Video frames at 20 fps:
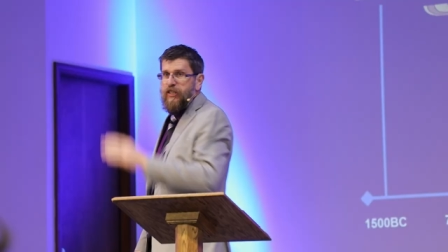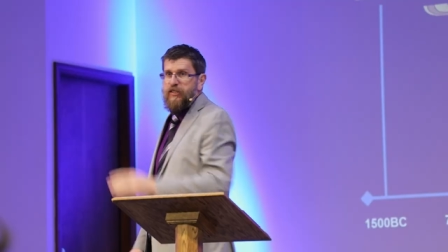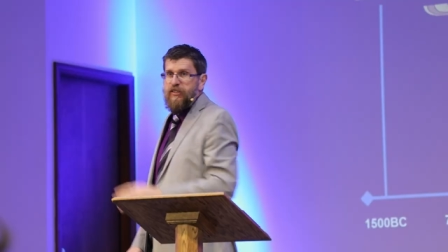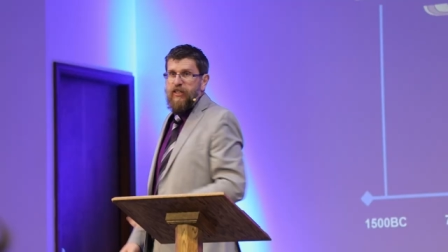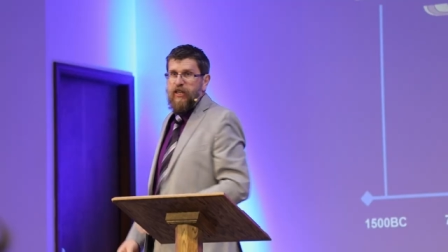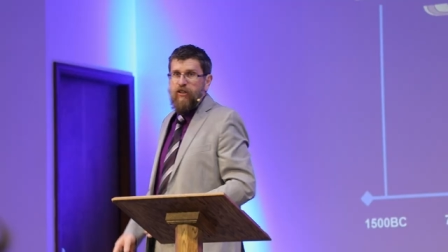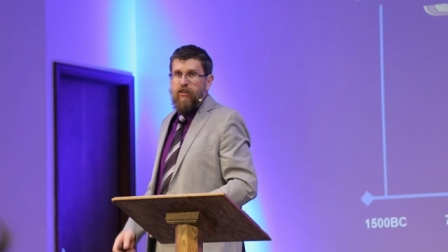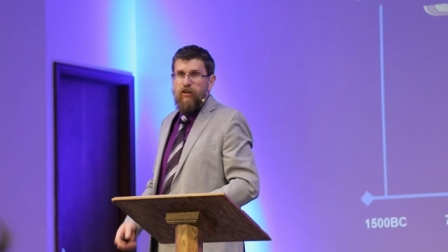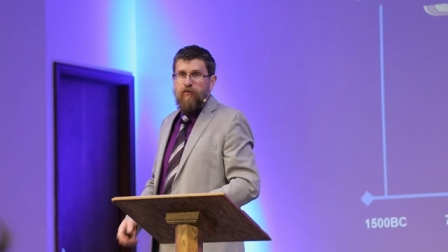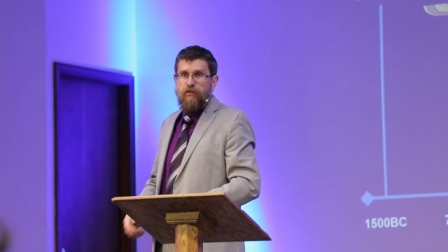in and
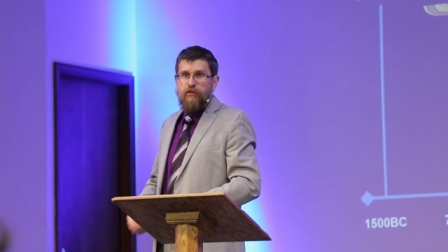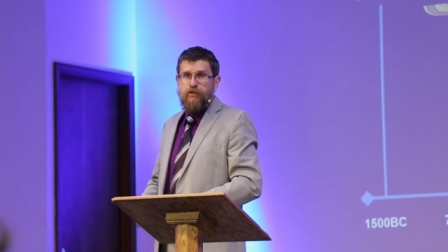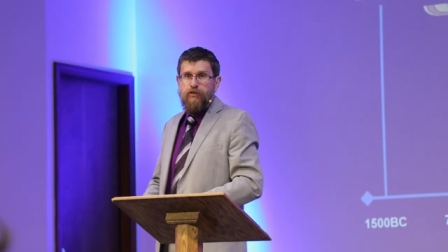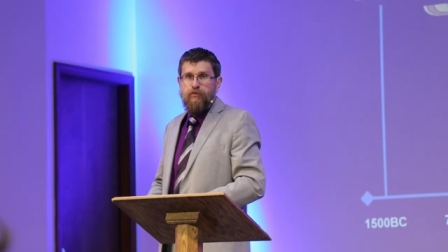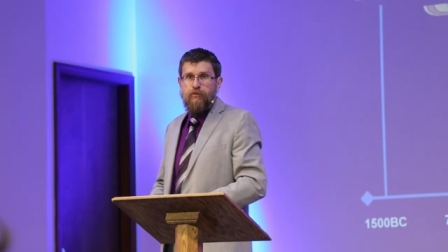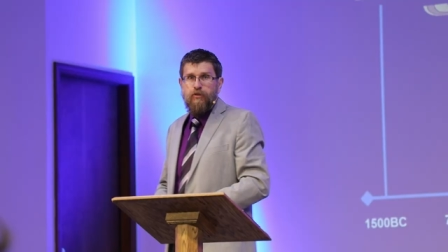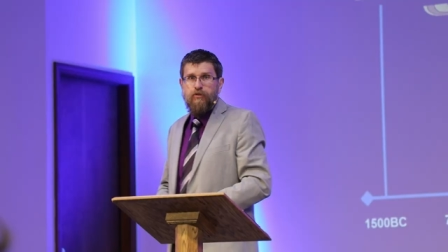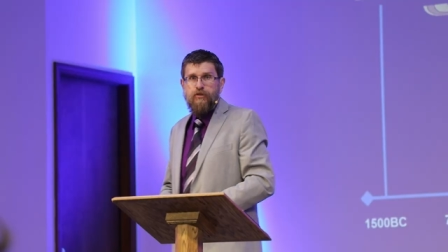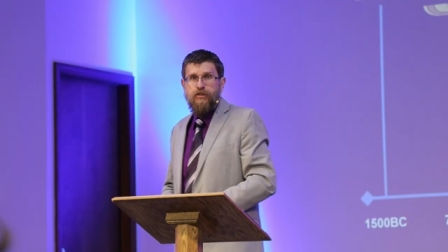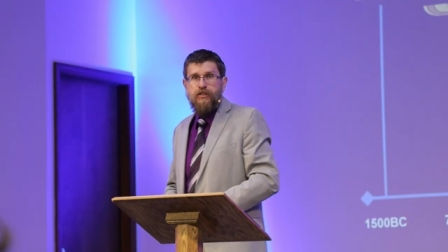take over
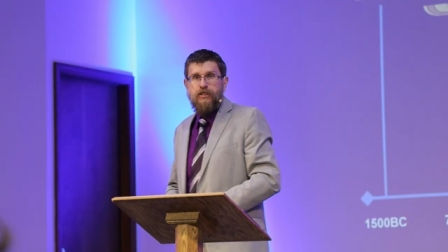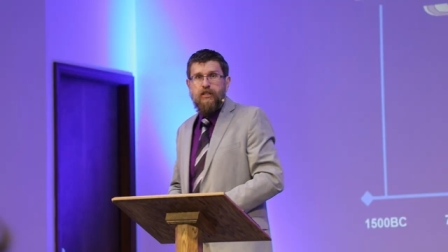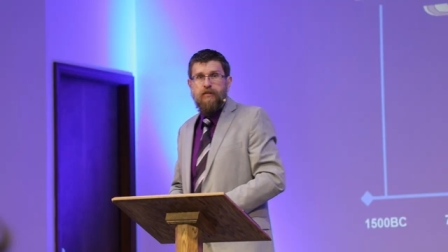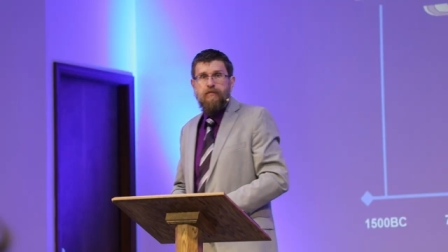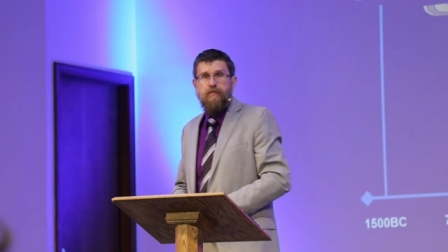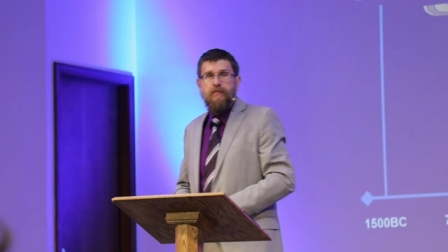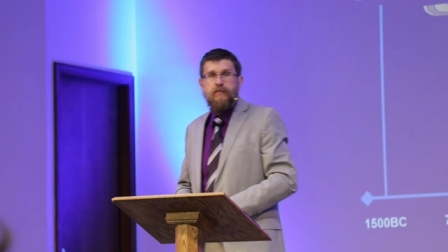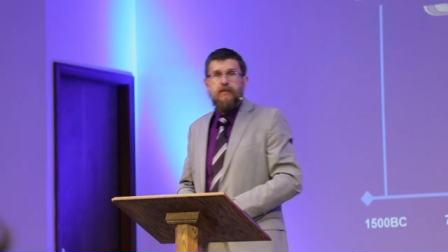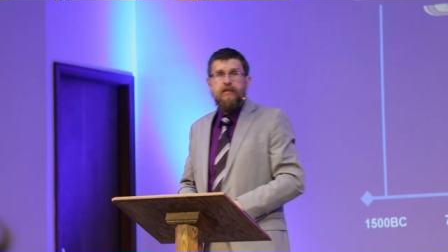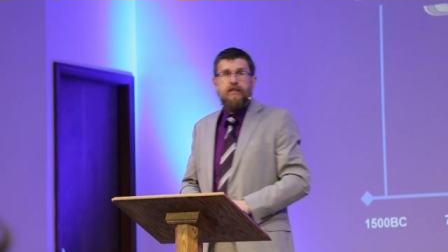
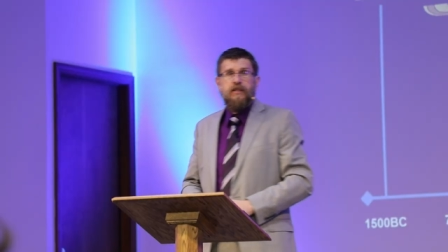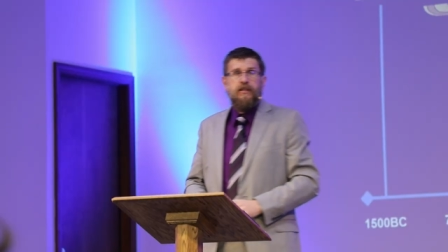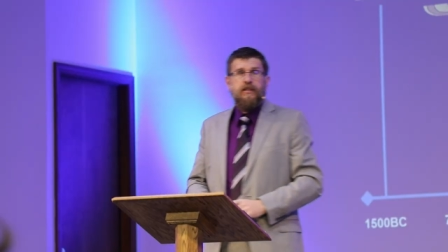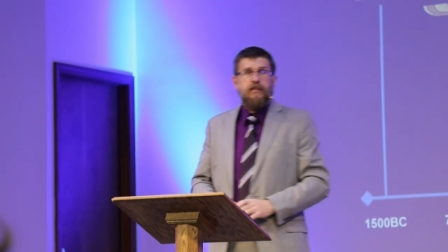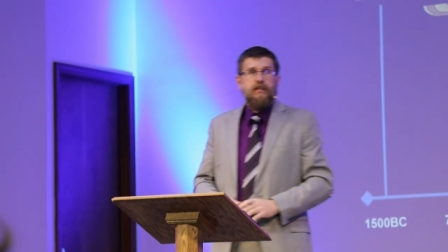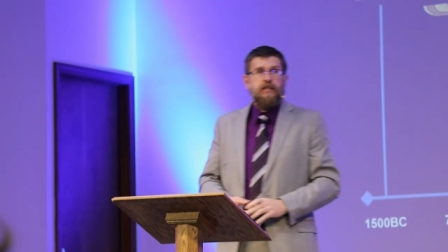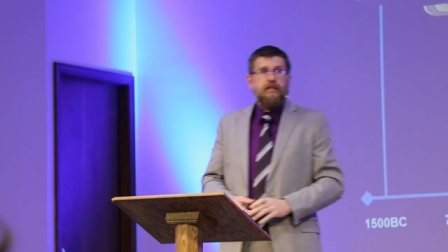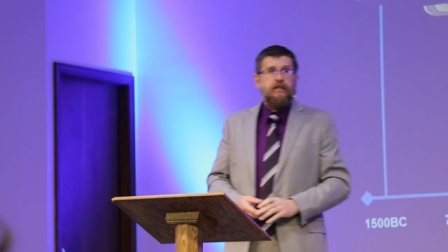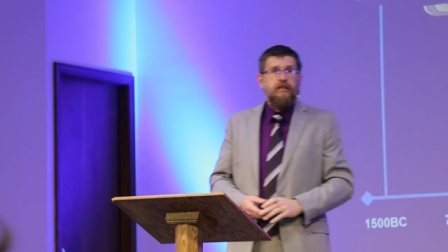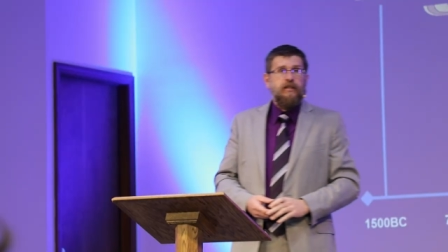Jerusalem.
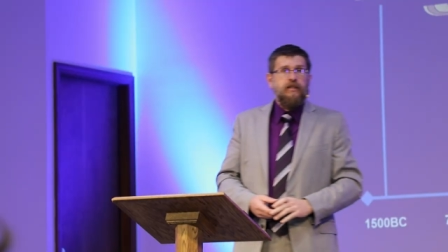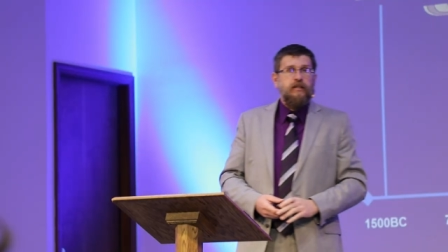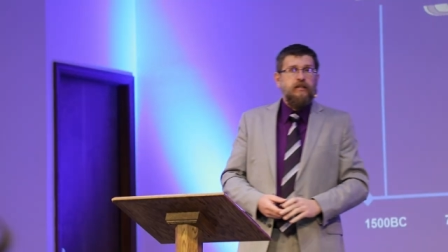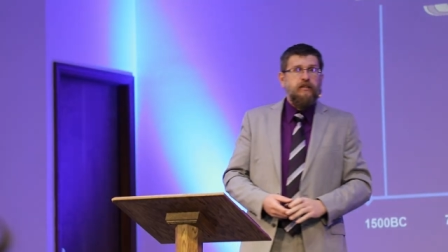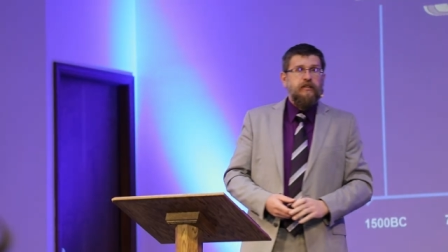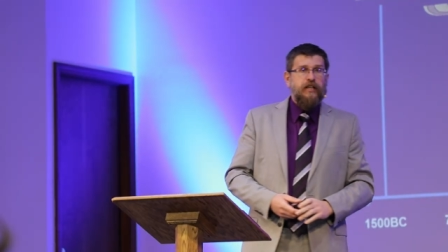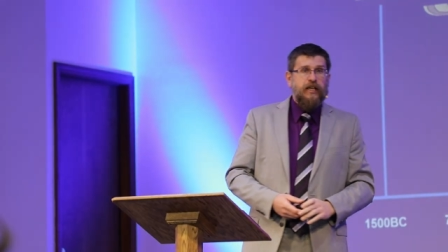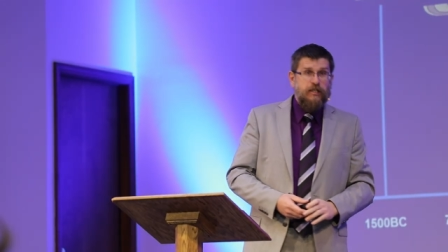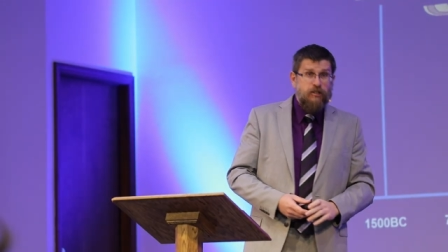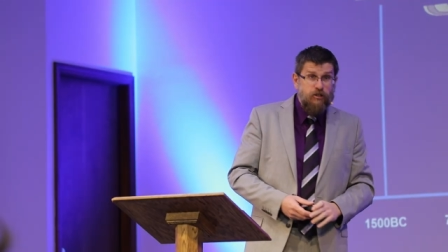
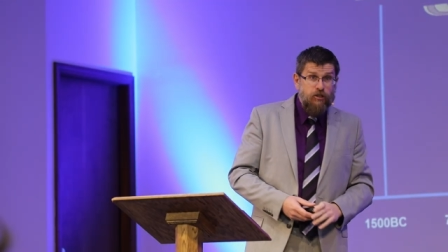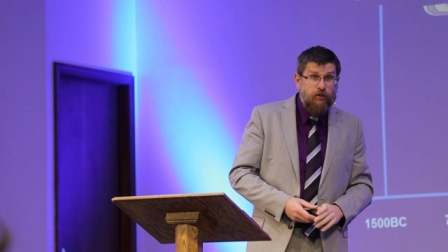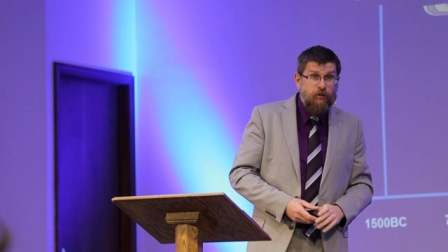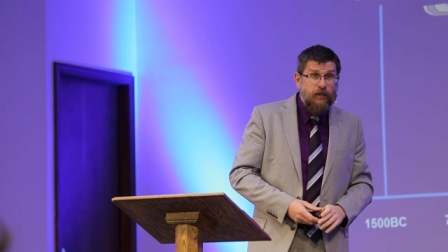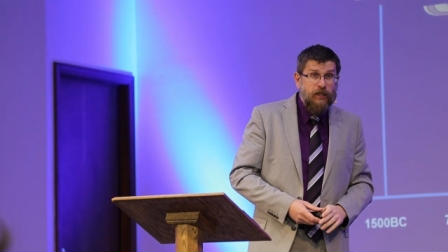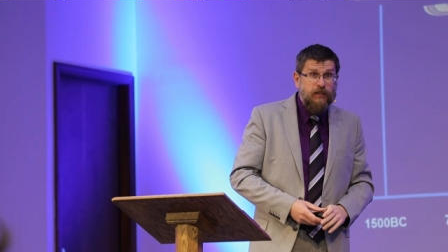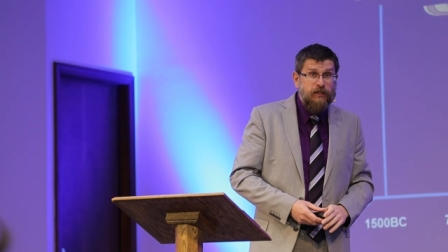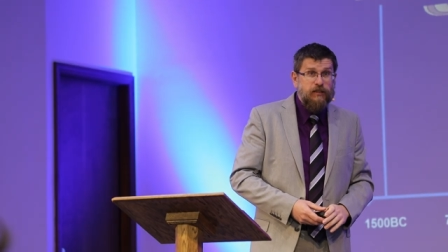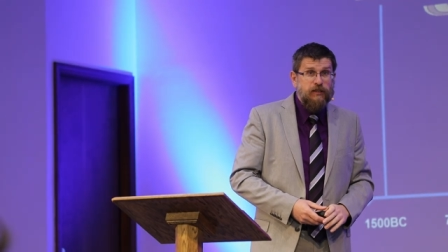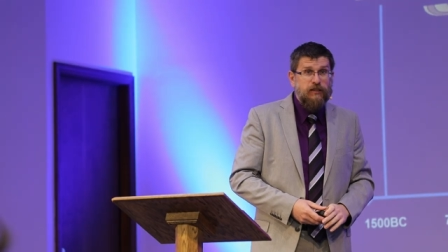They do
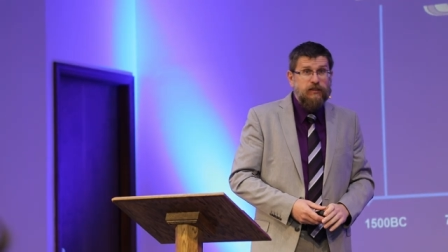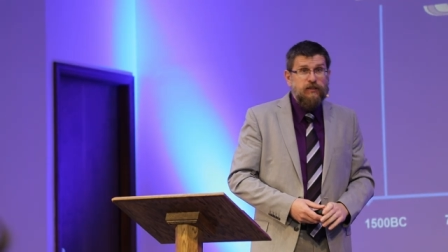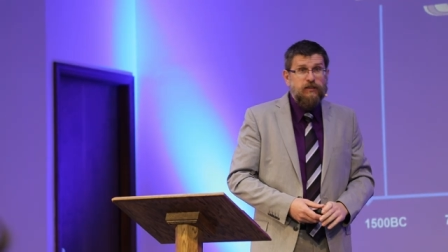it.